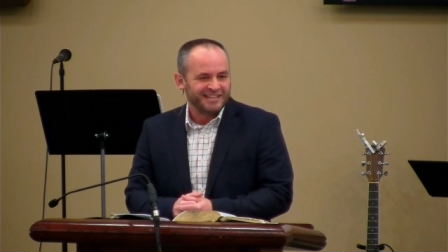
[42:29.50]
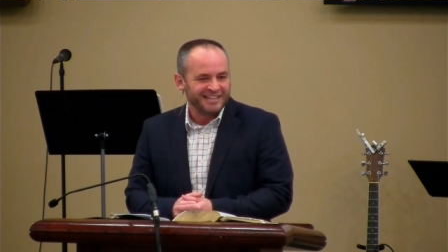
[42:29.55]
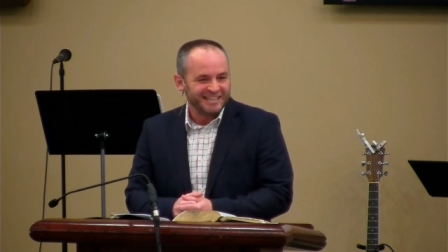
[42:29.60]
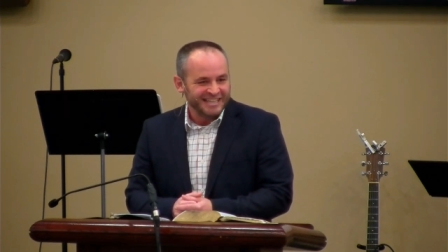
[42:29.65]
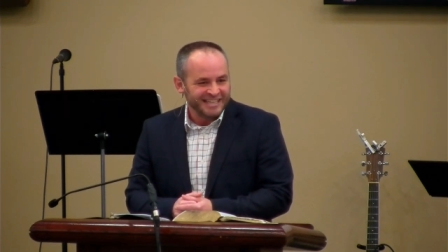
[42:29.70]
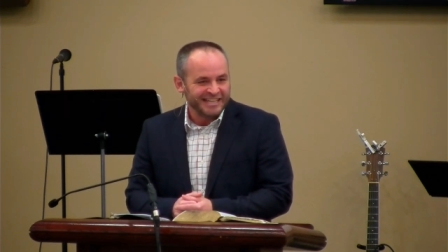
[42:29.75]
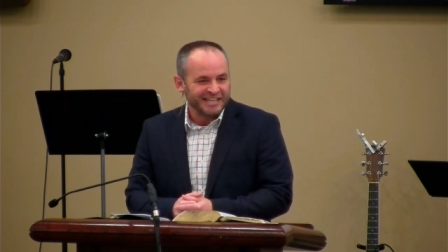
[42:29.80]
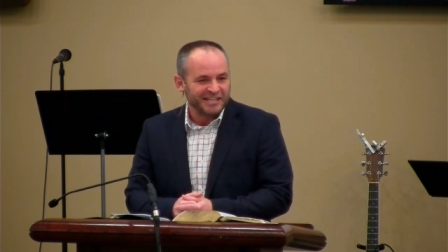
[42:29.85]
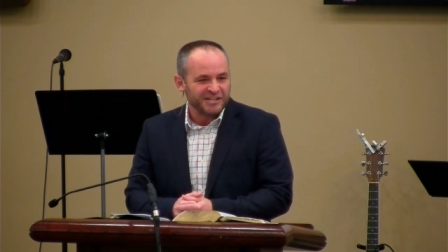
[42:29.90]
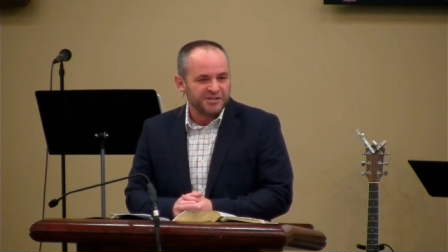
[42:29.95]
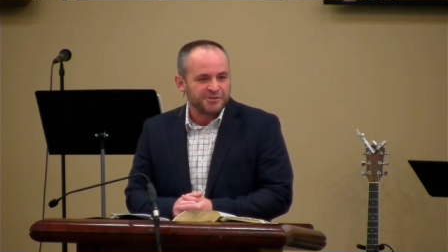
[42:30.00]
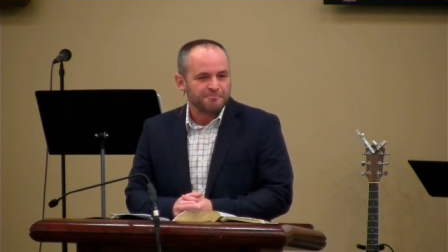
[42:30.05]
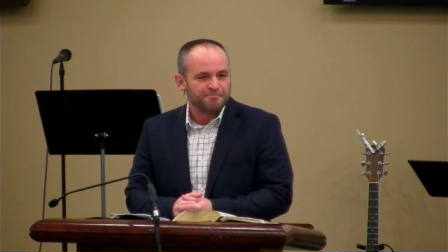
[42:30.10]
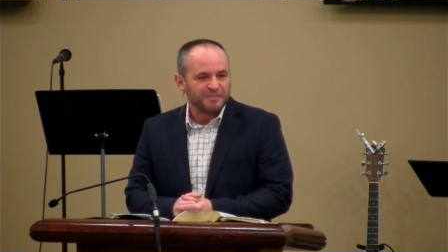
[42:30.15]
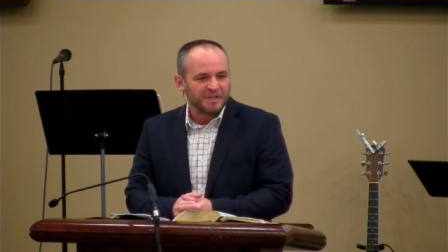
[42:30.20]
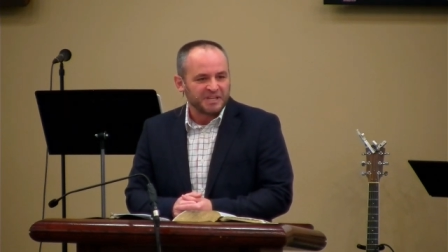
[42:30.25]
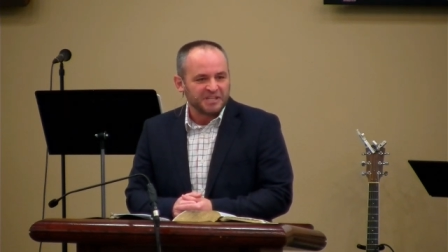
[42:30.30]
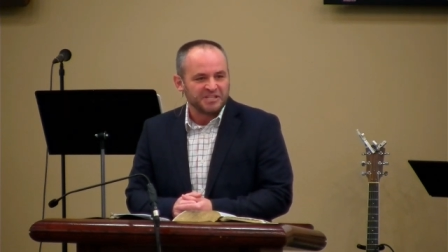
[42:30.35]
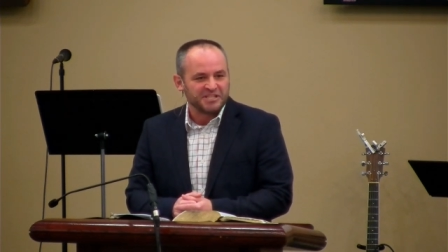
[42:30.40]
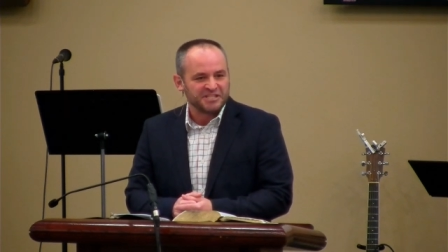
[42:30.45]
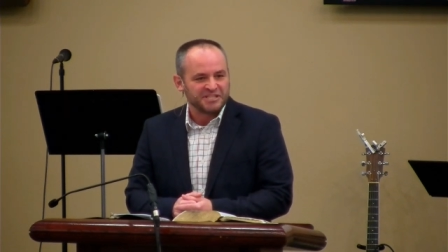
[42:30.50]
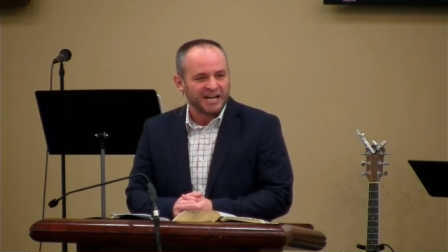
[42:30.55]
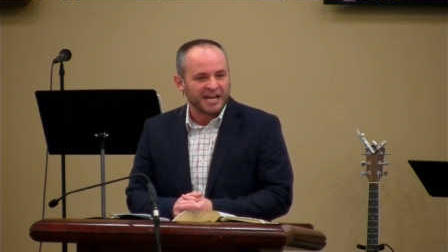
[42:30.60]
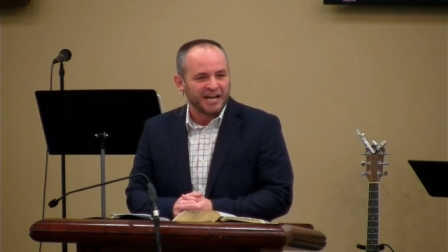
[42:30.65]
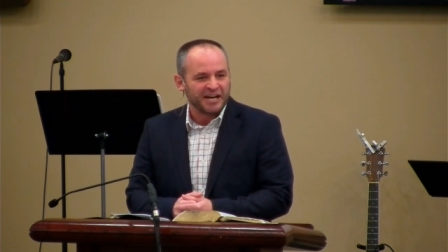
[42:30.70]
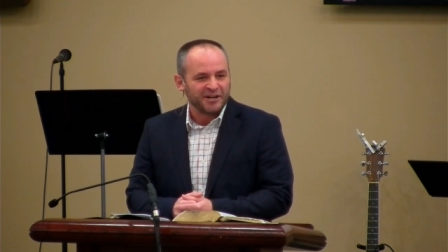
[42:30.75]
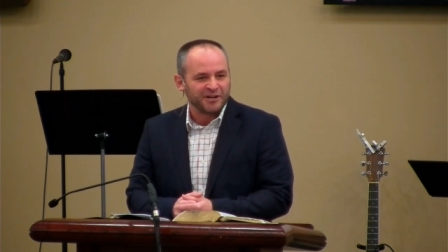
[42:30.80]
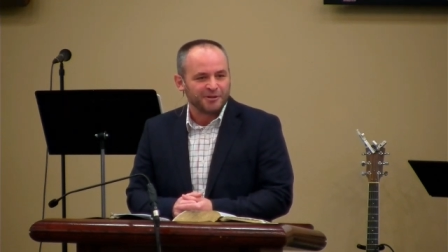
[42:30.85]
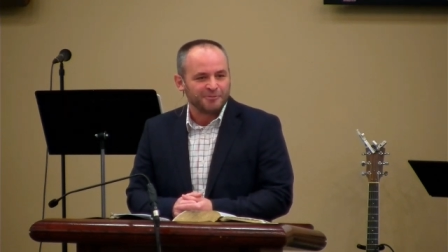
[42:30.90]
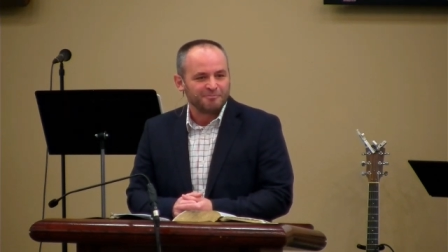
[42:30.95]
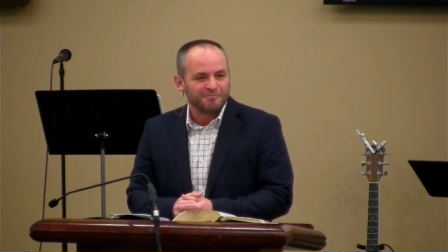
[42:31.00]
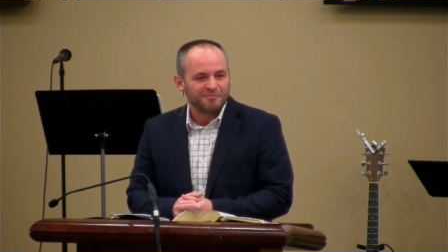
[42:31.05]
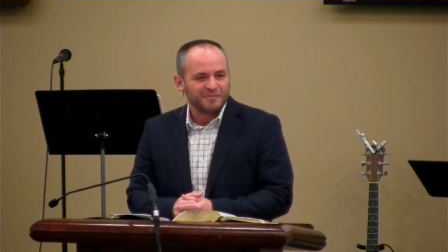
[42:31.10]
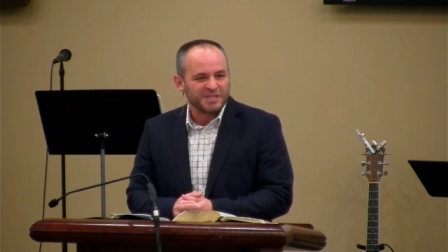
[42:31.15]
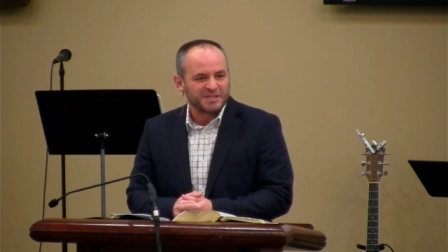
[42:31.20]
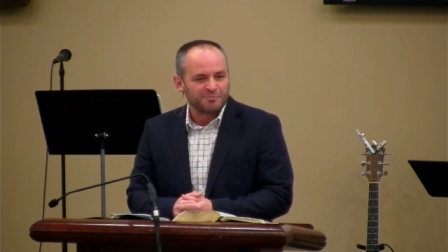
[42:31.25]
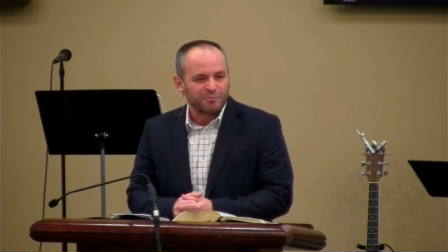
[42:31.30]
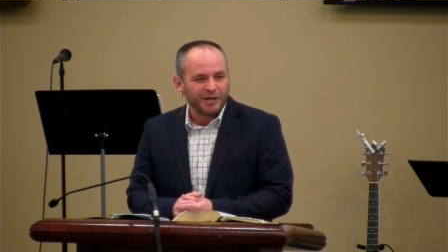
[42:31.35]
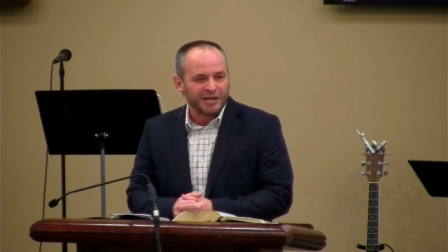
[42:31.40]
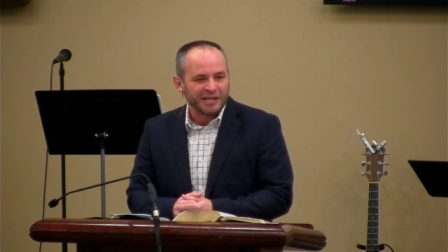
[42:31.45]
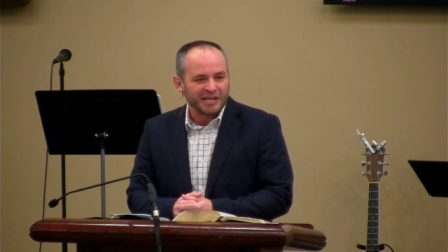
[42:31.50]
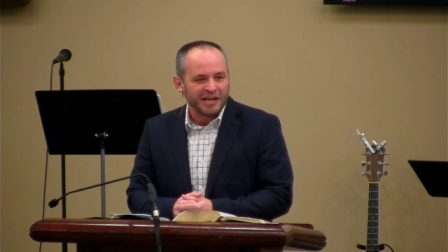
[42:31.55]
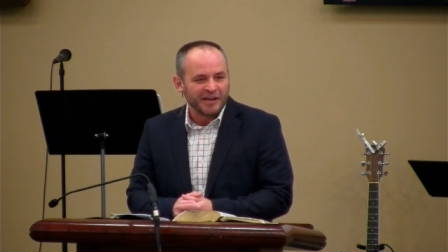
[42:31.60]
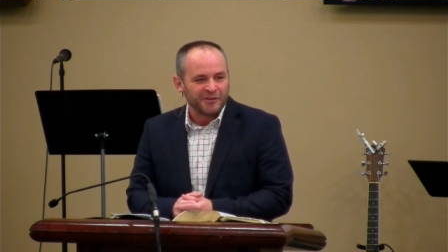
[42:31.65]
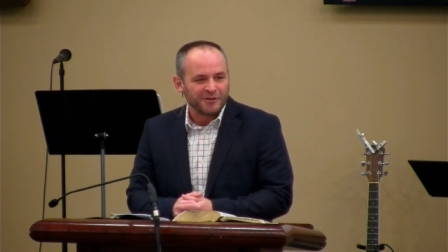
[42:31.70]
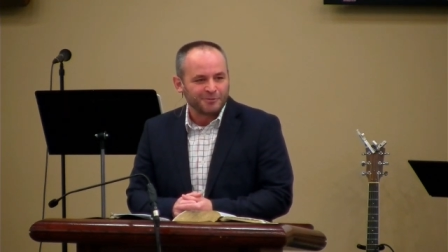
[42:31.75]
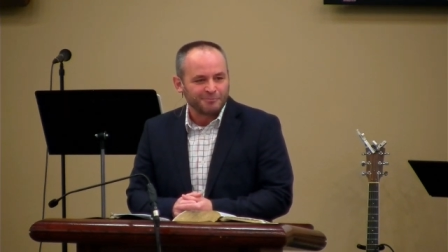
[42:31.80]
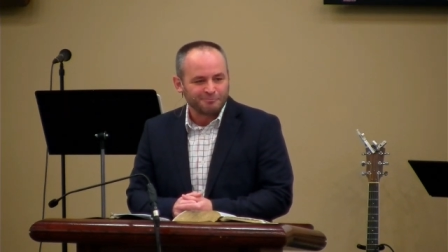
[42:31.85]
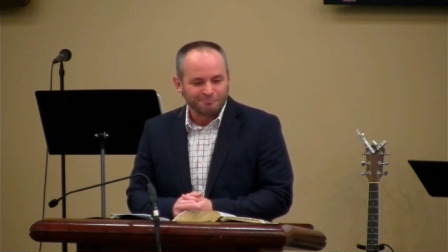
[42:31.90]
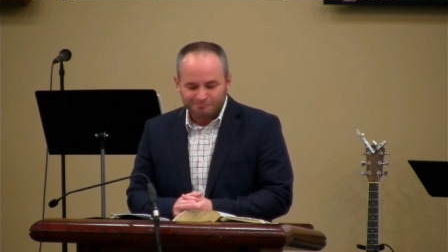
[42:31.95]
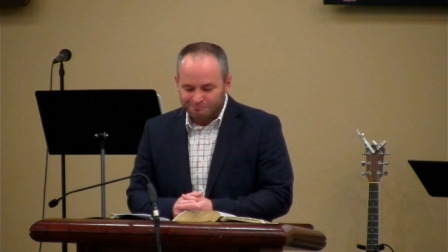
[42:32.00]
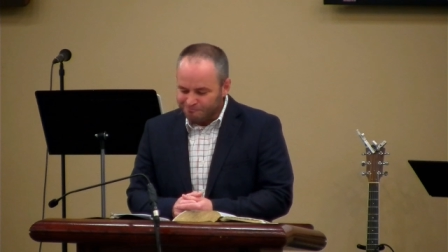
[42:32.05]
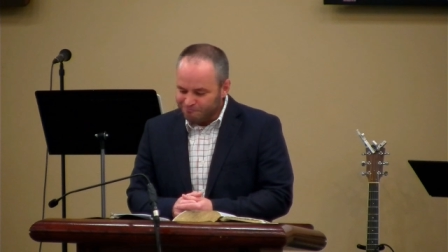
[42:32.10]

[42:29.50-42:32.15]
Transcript: need and desire. Let's pray together.